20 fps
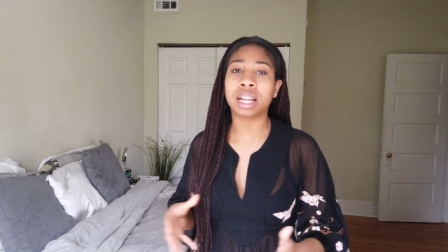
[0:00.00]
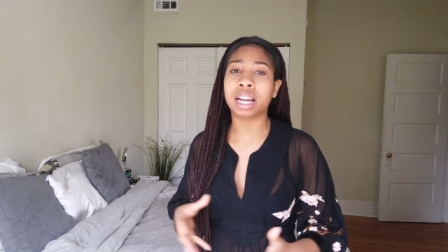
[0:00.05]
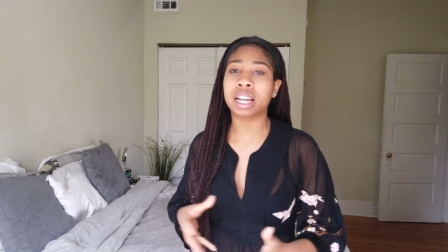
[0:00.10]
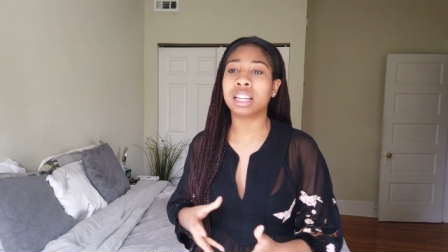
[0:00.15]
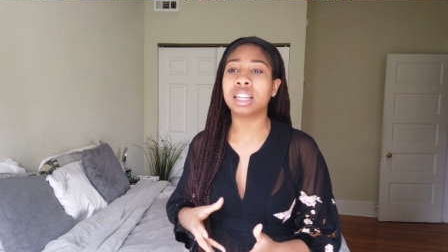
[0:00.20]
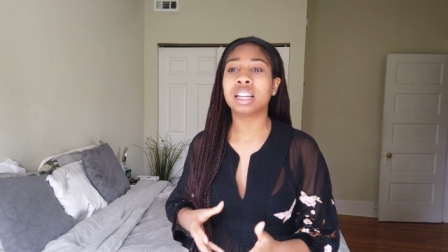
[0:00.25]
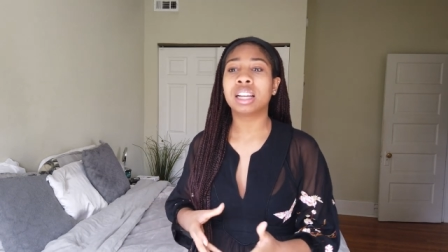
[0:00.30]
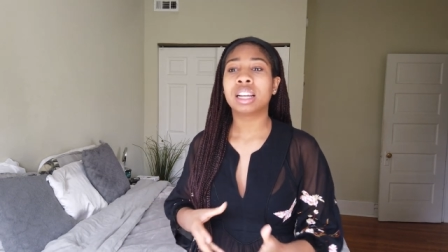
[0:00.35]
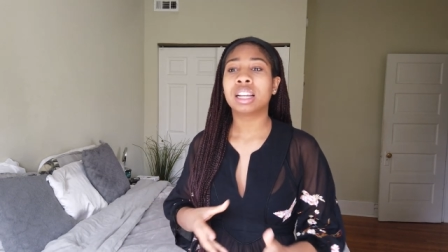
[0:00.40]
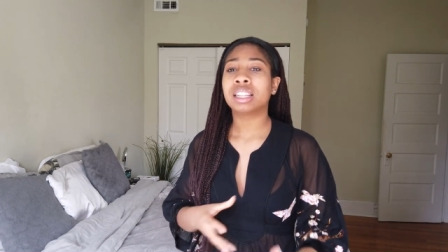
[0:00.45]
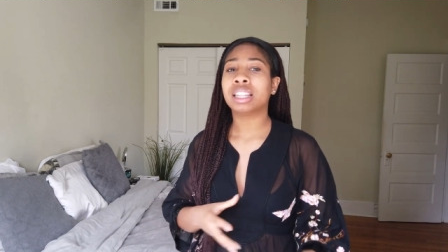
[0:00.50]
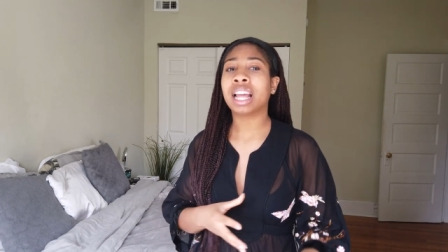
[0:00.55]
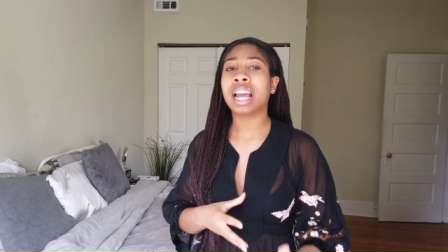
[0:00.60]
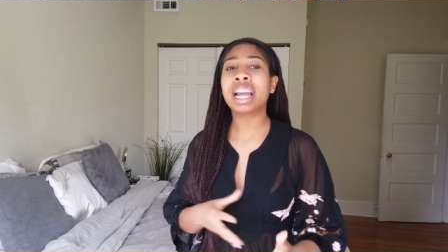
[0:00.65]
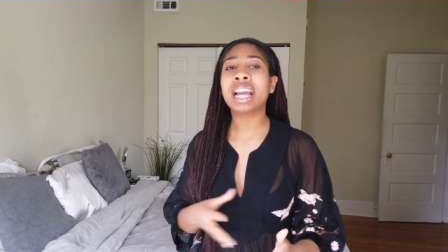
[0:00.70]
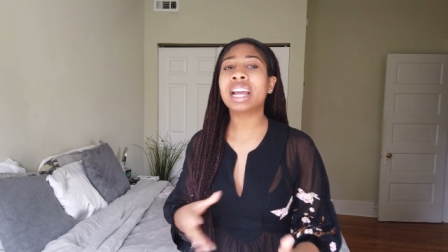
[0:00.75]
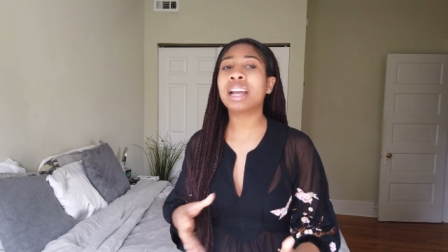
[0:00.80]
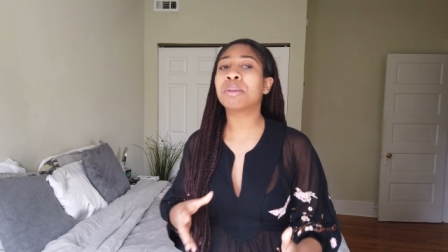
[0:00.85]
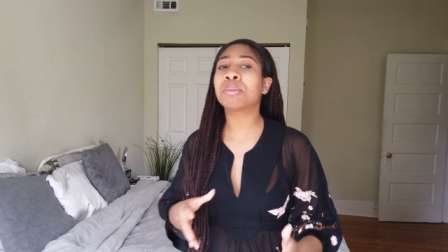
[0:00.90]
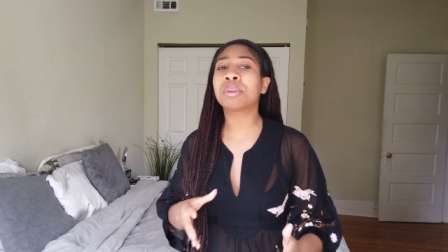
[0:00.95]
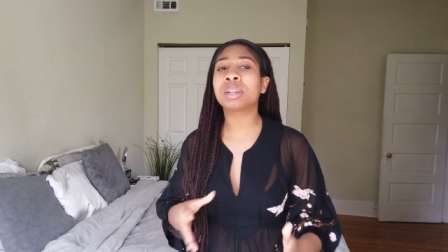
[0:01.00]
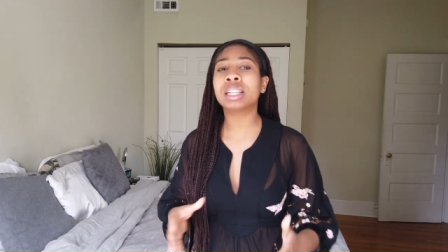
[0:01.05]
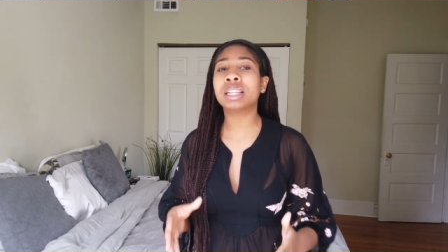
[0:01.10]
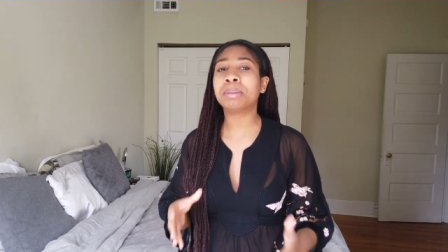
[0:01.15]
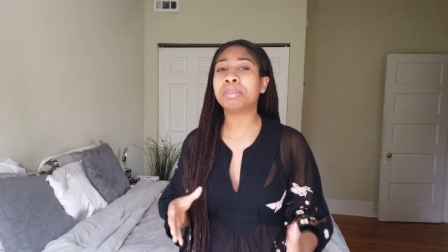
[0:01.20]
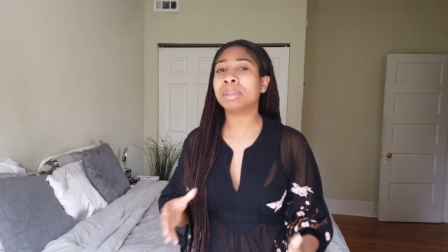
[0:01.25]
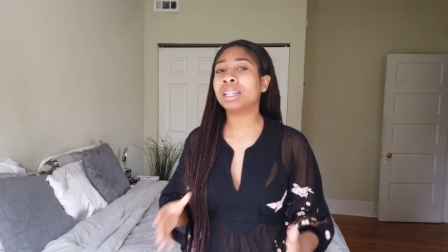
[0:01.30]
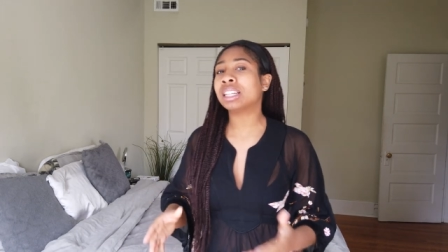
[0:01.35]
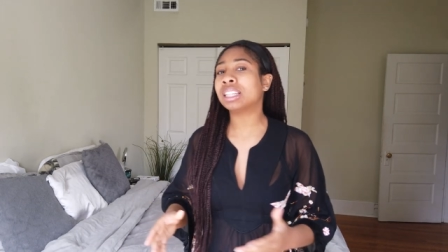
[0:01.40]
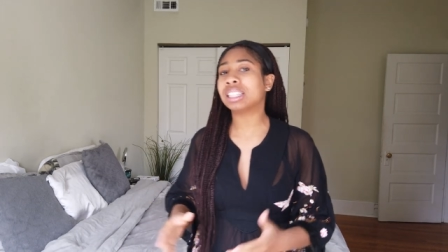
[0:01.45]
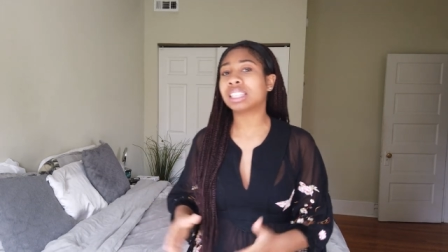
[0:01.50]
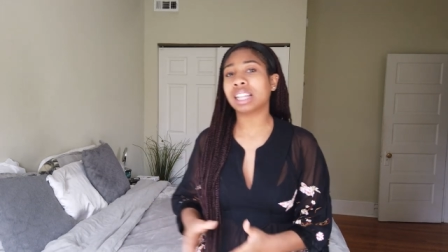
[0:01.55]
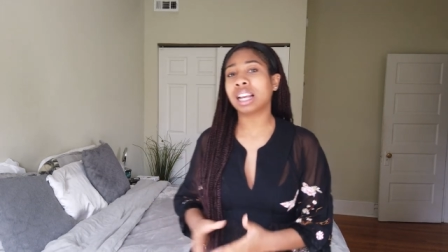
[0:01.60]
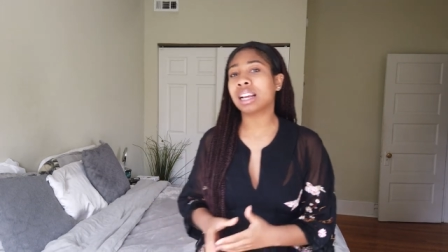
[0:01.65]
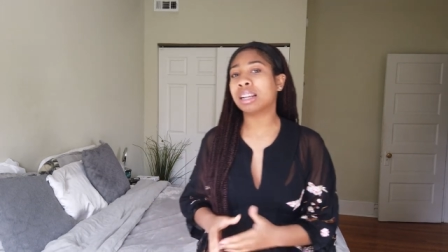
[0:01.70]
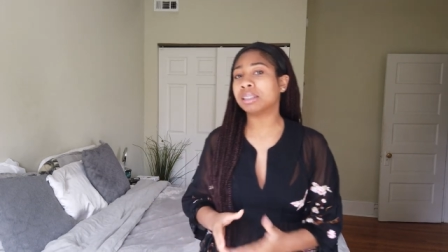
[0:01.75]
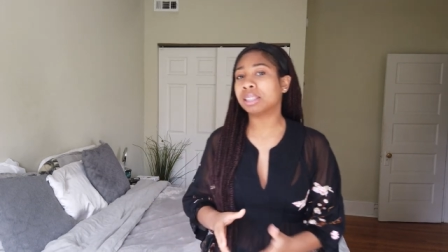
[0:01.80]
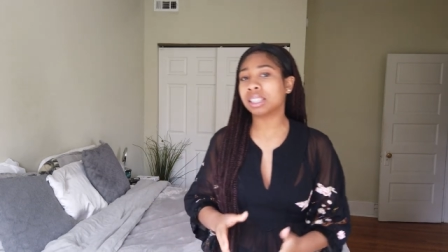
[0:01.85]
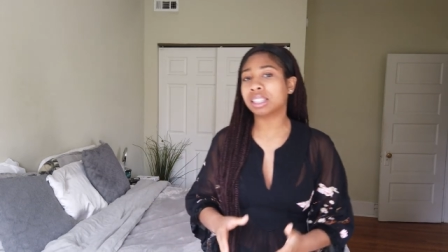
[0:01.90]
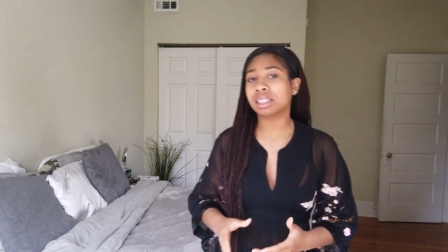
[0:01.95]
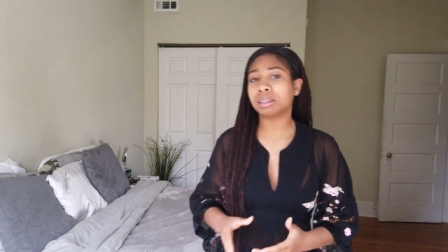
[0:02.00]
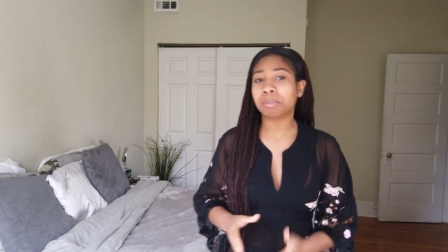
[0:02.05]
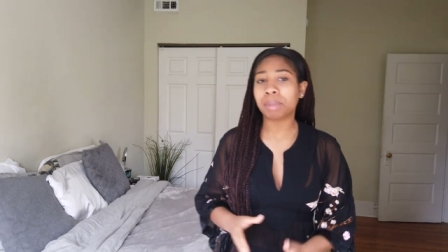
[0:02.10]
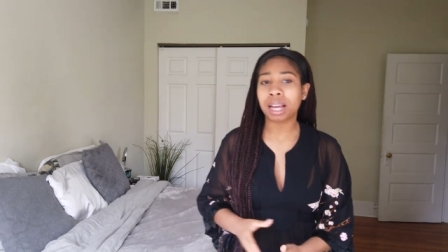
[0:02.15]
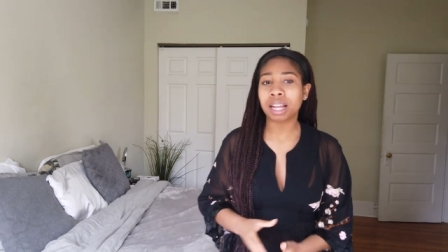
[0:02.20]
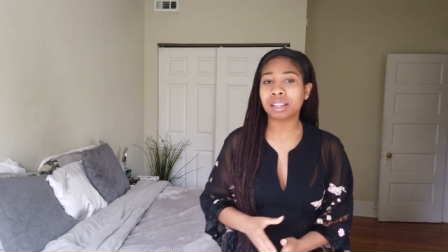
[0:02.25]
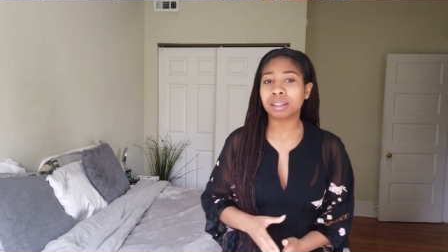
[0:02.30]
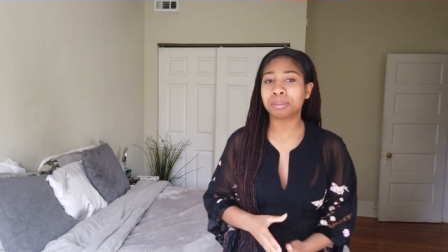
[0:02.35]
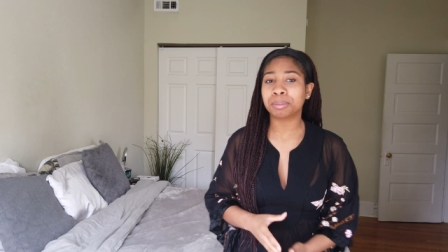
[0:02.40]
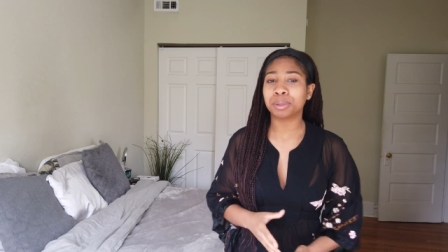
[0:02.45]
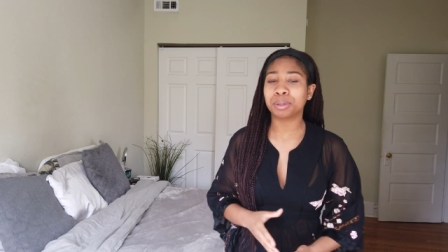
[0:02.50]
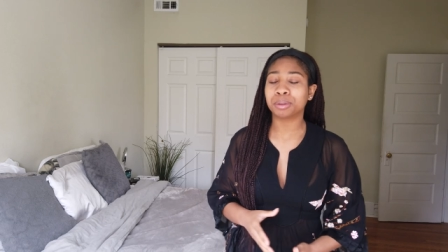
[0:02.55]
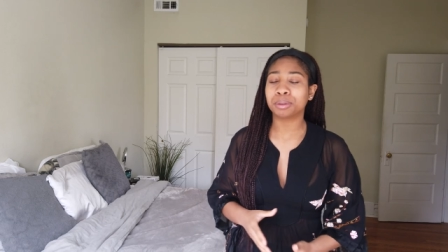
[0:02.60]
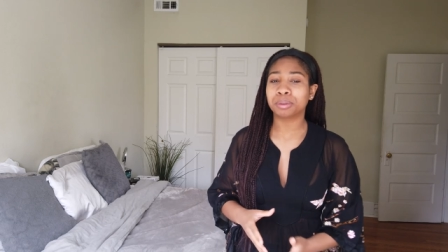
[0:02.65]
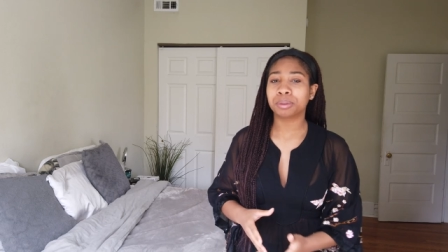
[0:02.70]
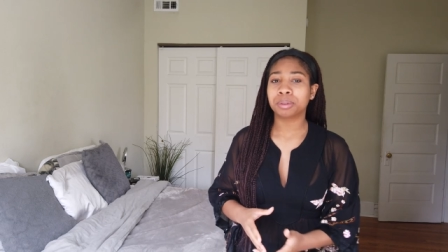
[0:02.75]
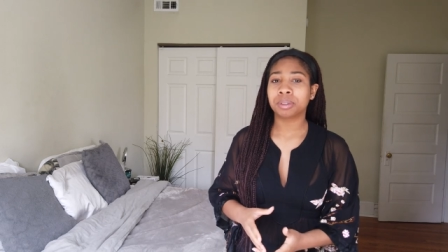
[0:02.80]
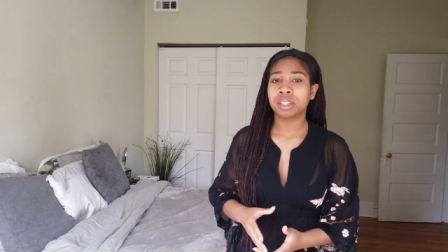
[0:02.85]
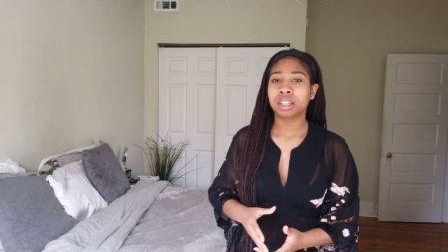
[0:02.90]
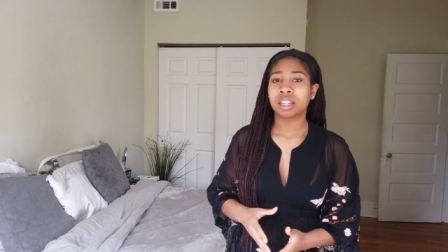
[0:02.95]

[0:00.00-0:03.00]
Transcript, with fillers: Like they ain't really been the same since Malibu.